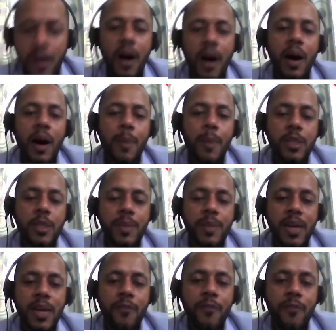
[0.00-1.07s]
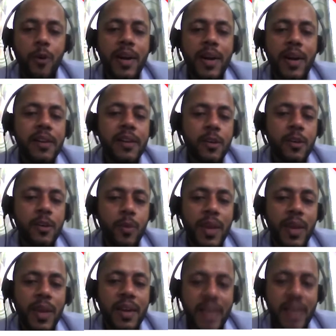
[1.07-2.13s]
approximately 492
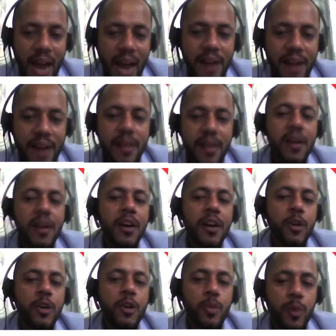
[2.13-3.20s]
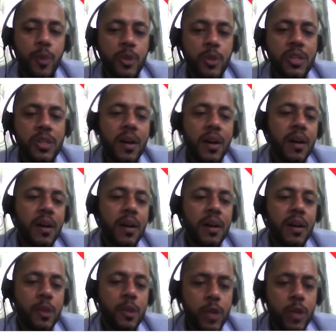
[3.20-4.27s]
million CAD to boost
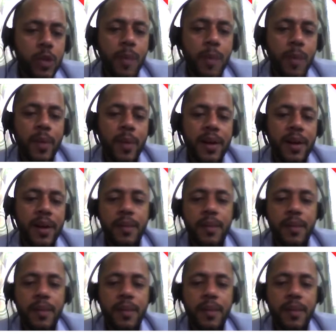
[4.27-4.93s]
youth employment